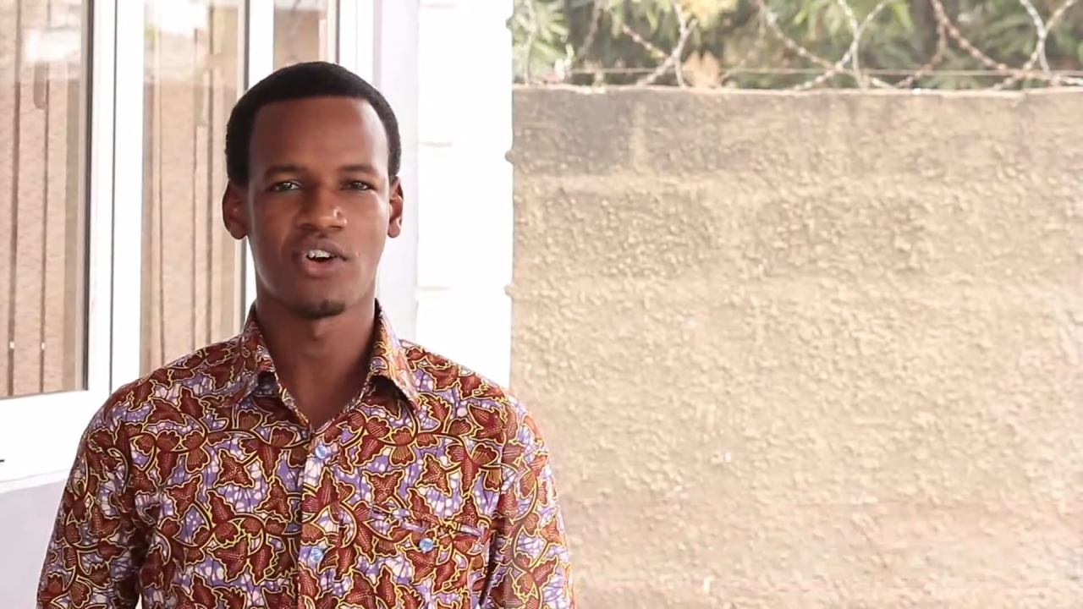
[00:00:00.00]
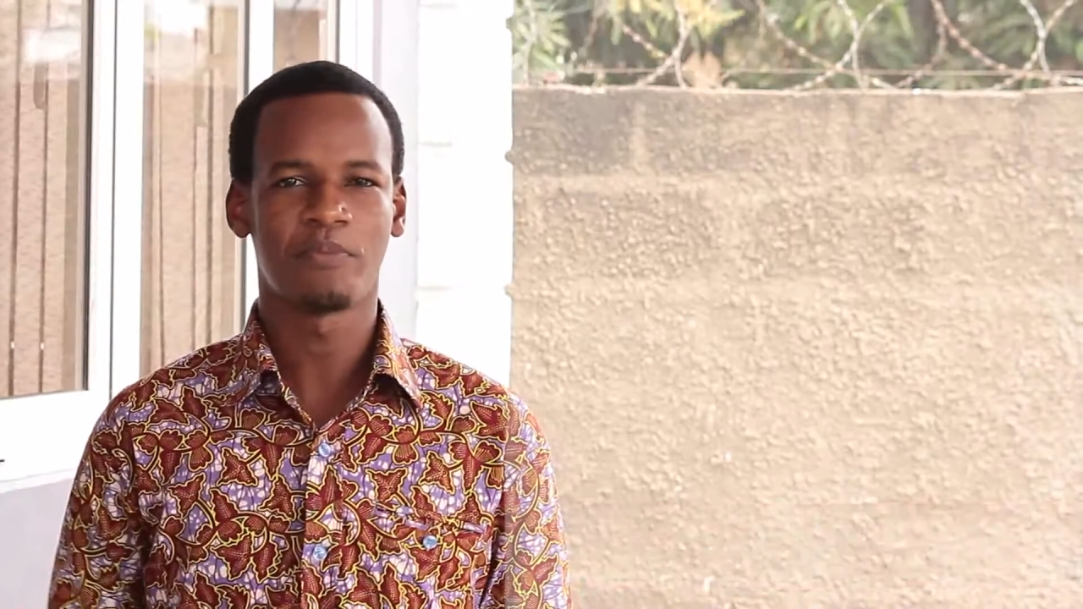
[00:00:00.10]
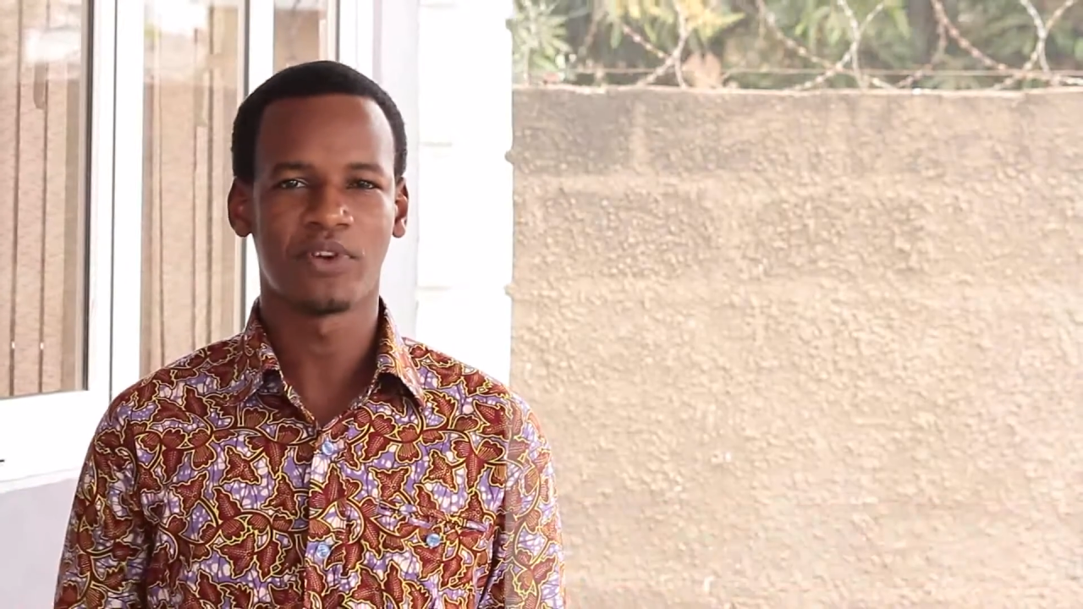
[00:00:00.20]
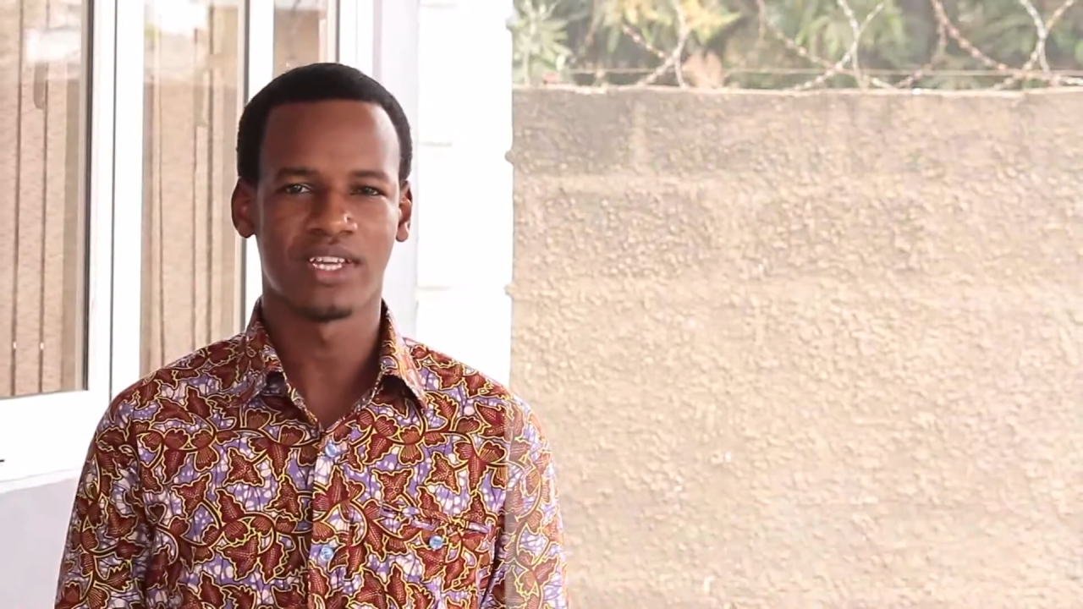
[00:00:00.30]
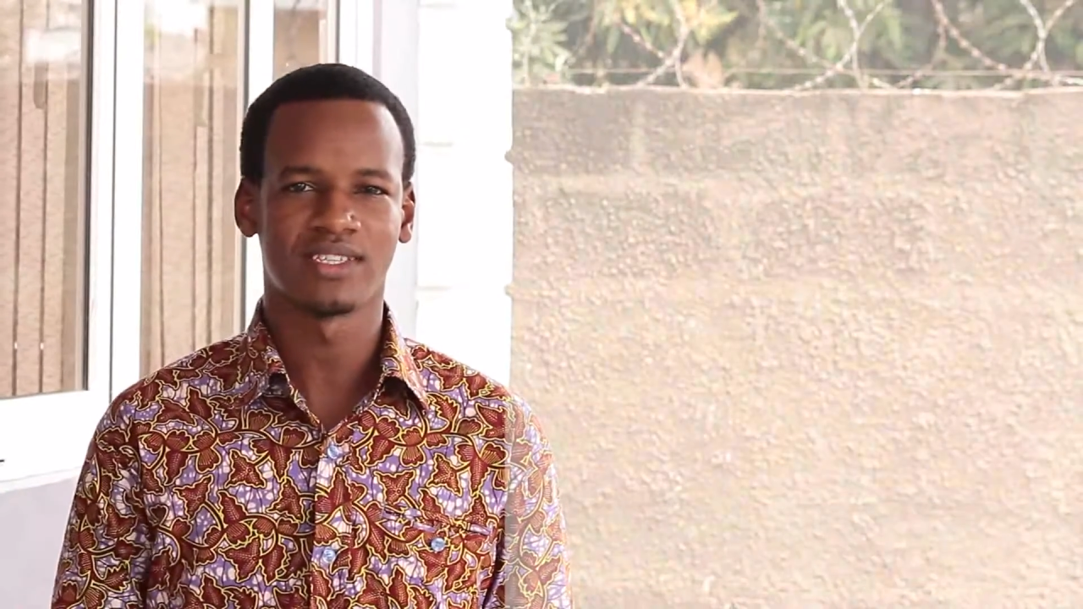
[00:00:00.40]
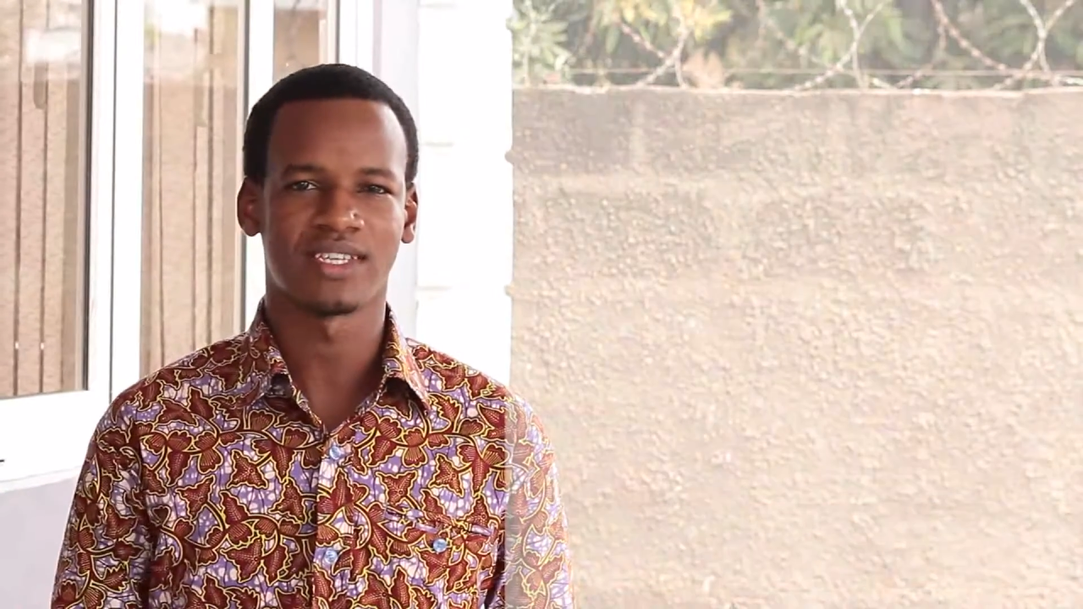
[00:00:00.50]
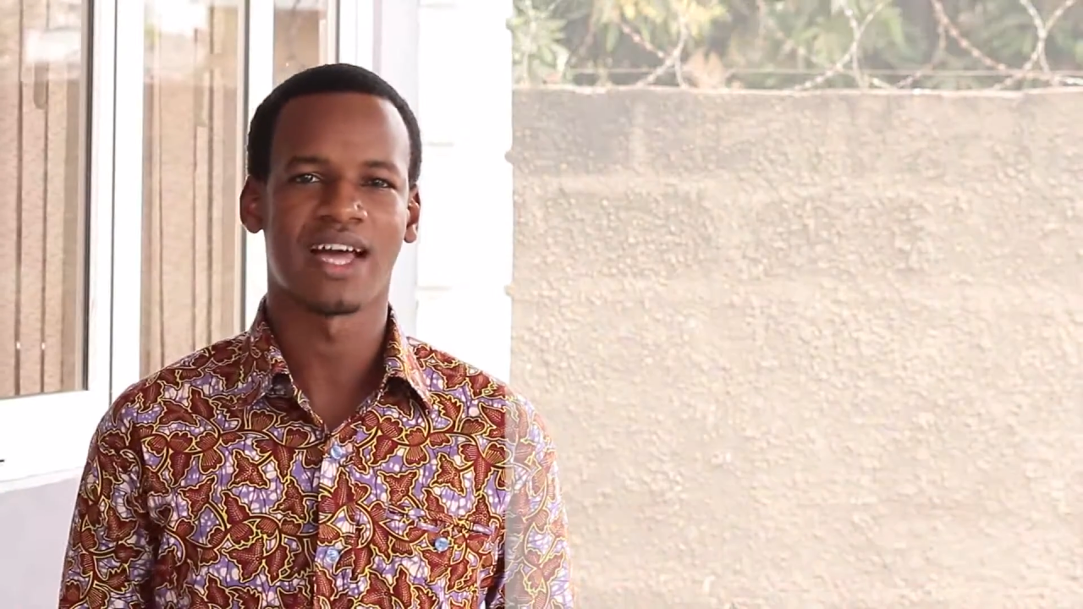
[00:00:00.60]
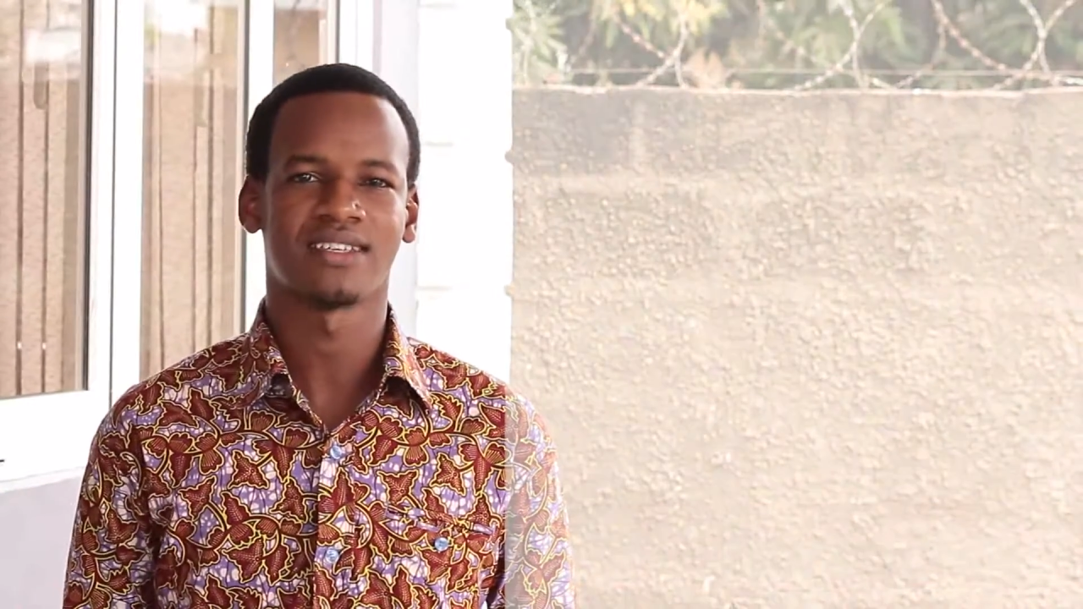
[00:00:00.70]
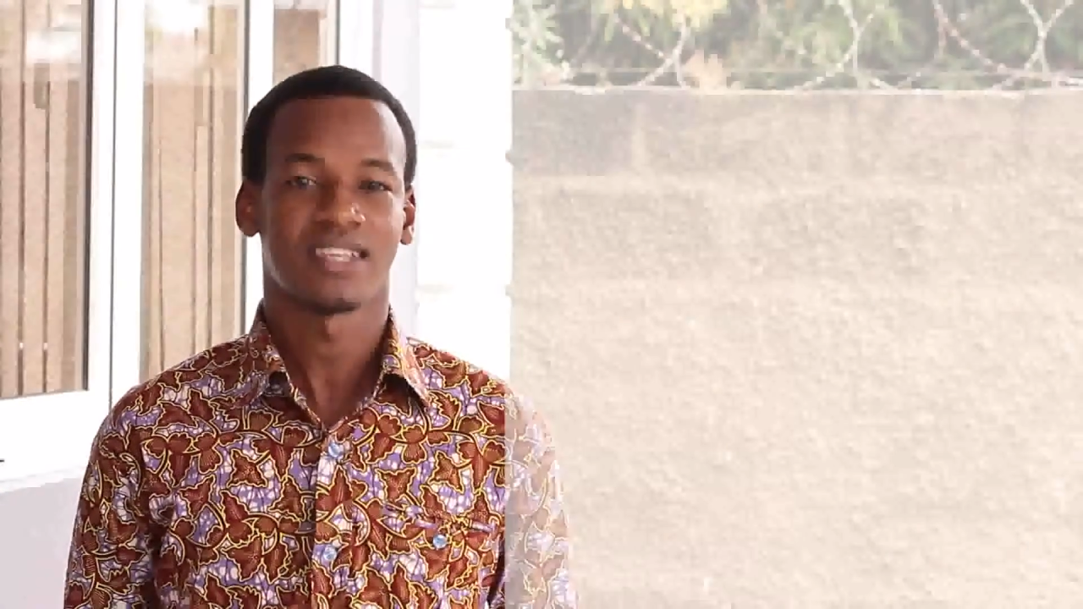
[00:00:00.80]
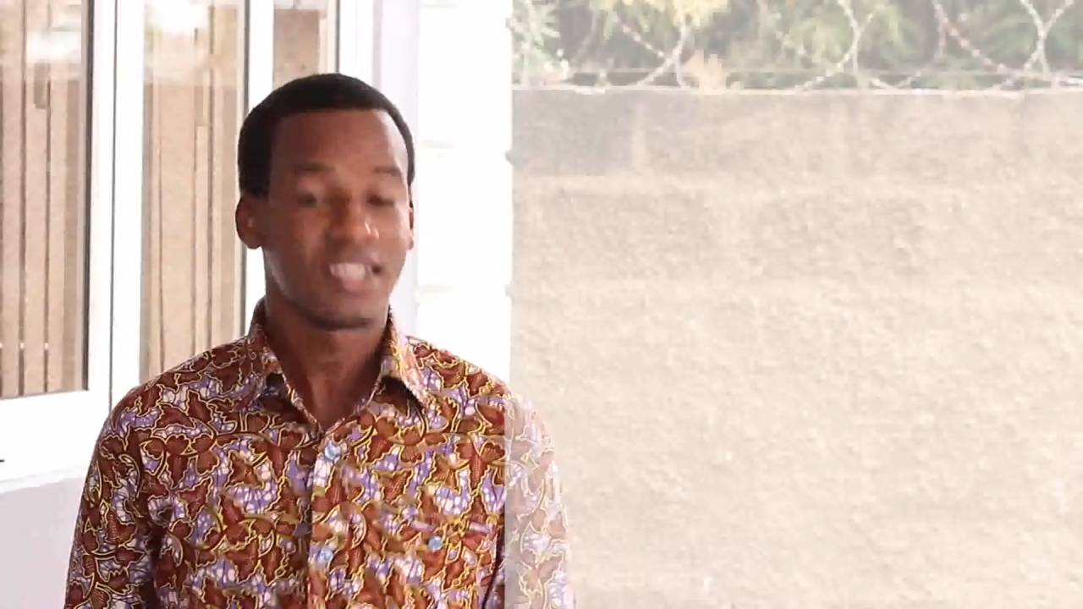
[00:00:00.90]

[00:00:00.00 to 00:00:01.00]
opponents as